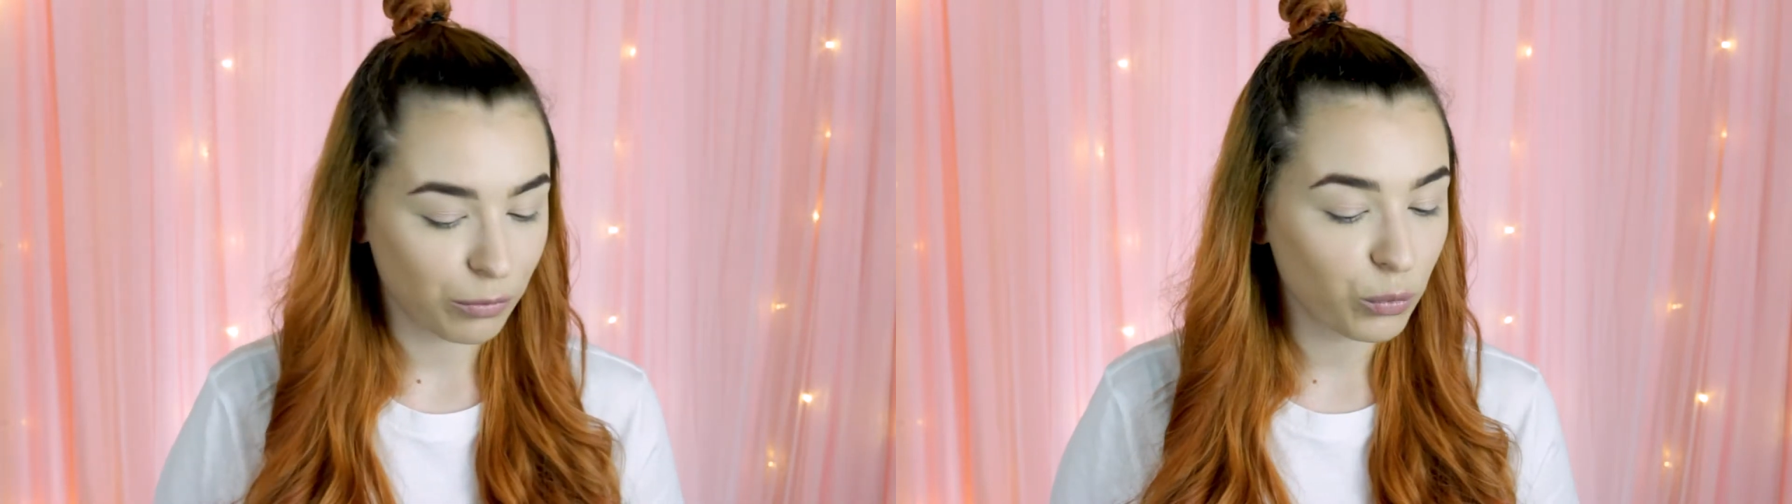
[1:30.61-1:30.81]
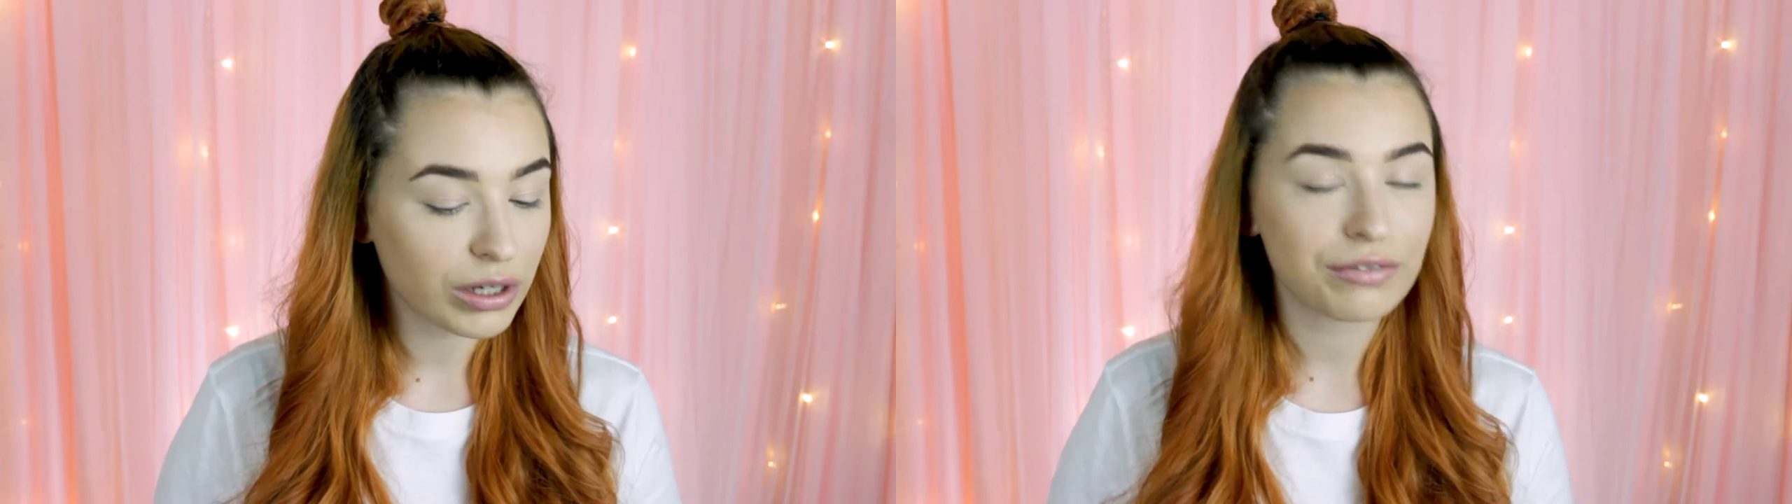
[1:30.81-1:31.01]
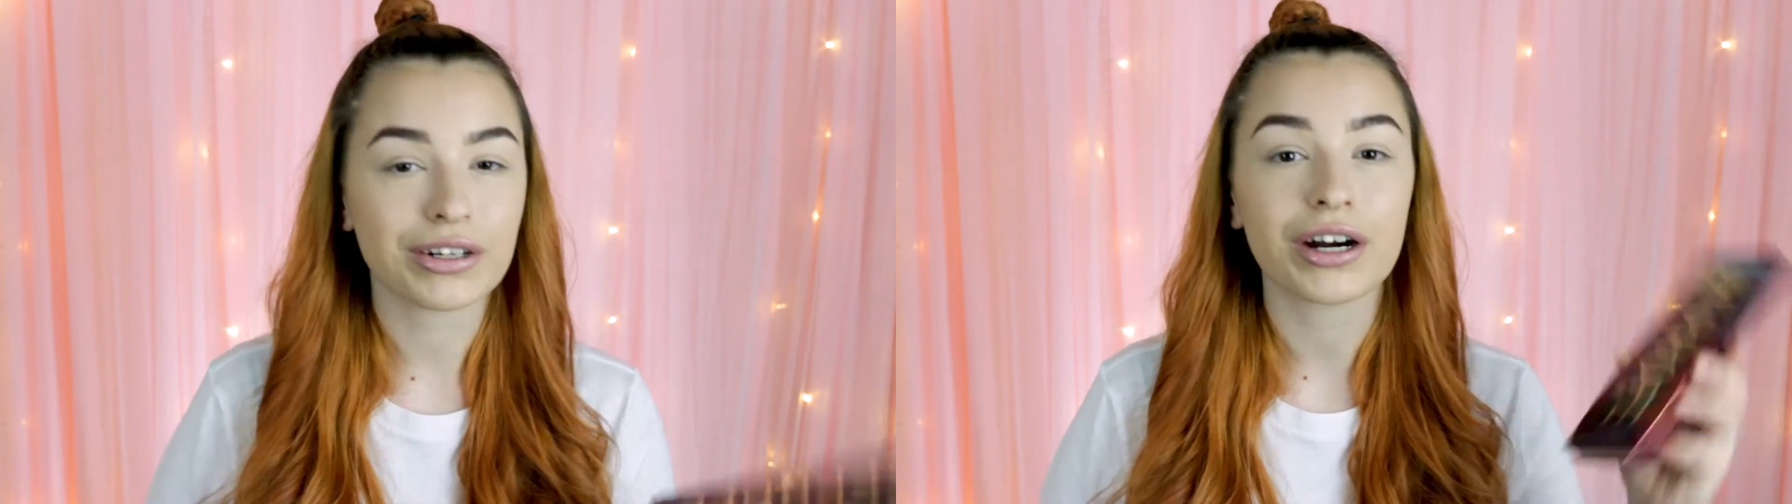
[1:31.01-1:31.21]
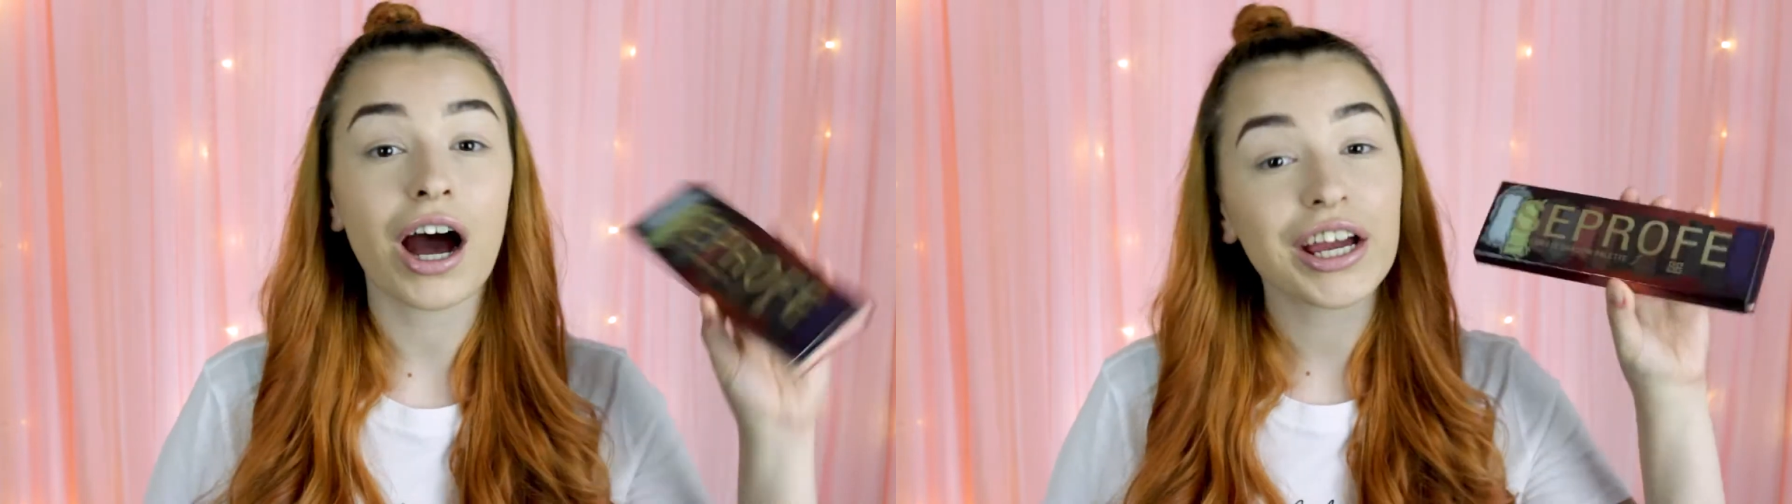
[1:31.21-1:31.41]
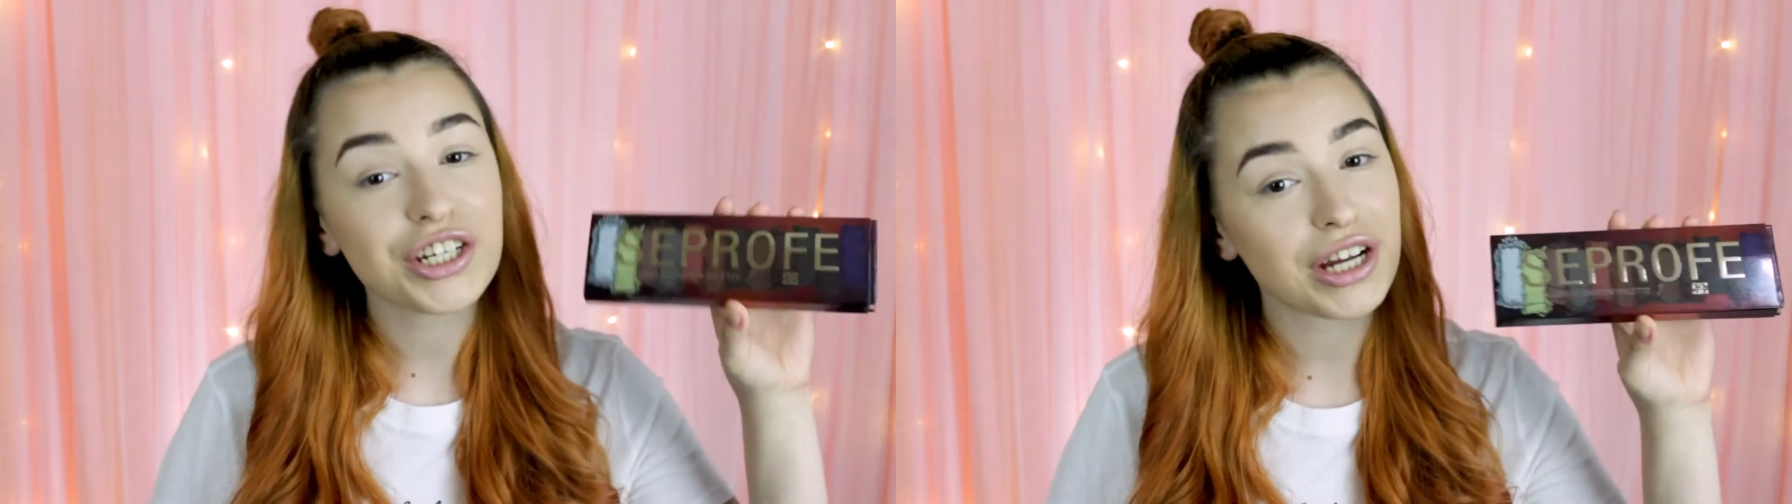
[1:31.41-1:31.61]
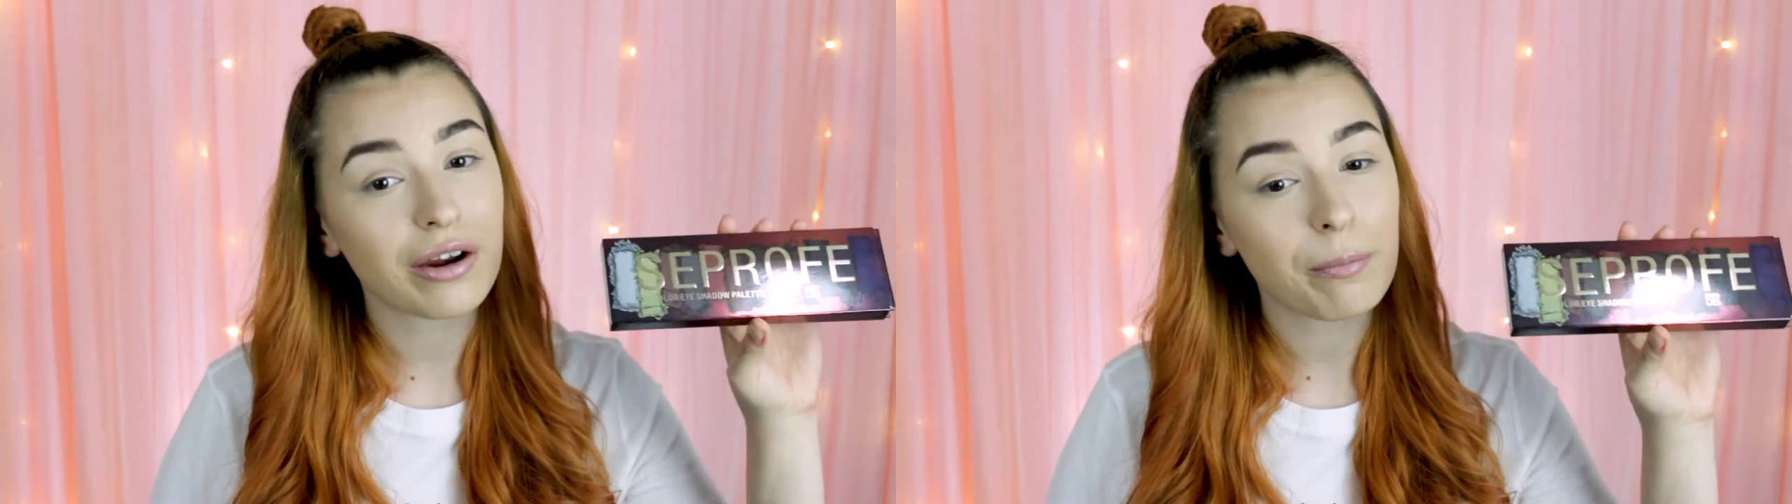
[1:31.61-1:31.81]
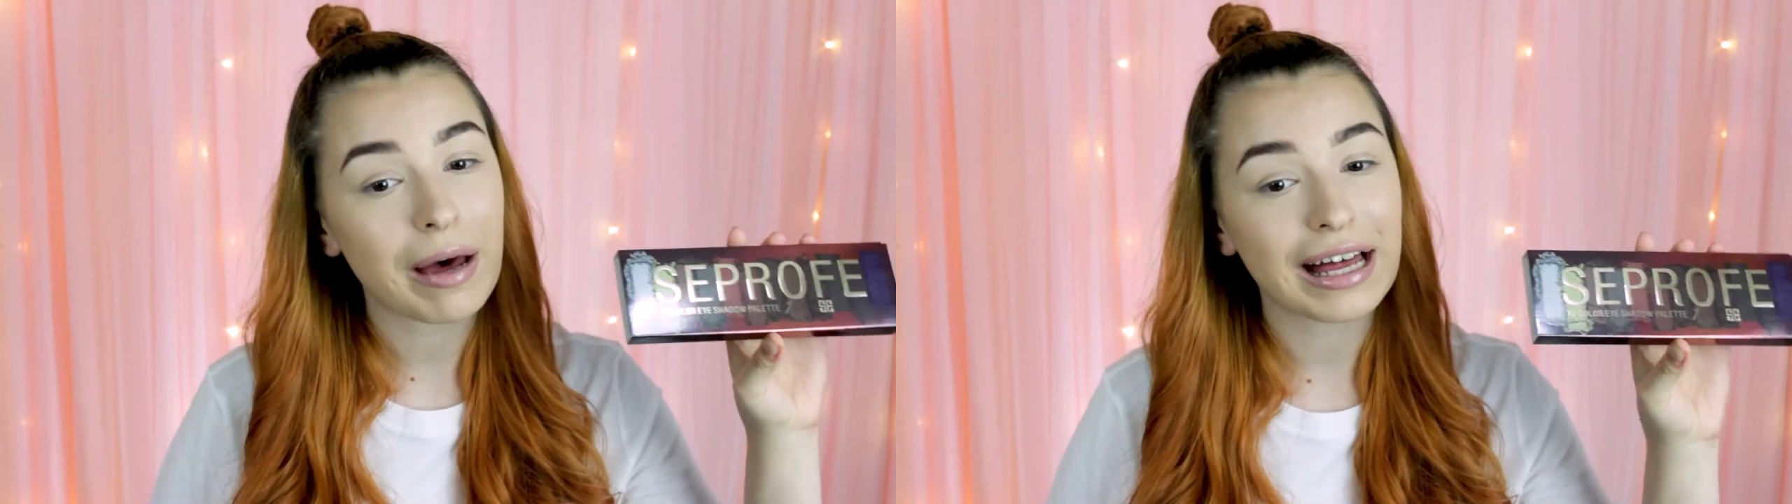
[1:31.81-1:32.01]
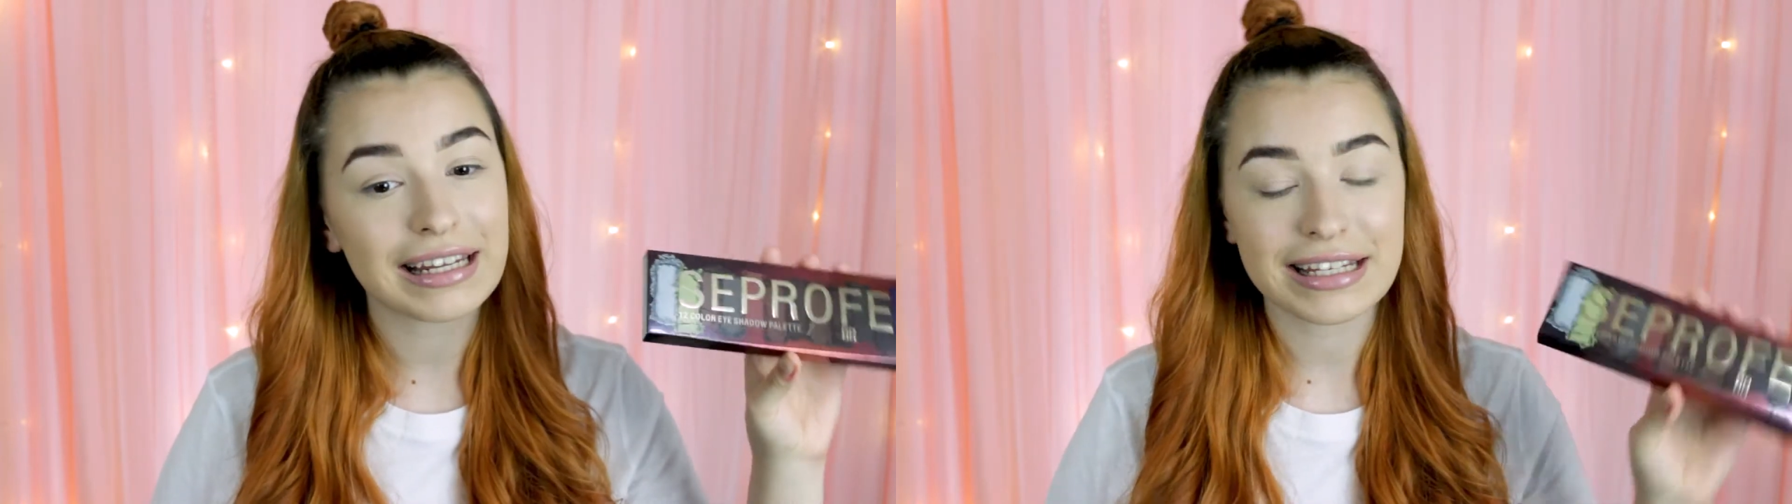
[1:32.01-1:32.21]
one of their eyeshadow
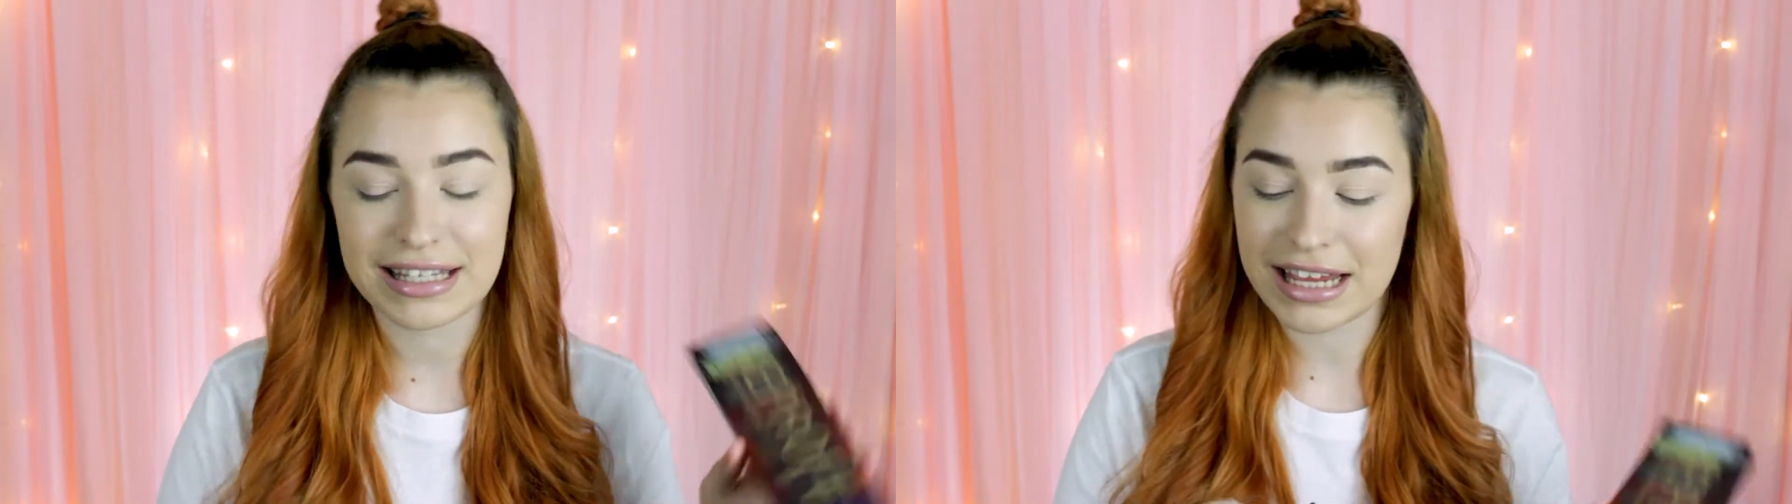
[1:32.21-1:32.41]
palettes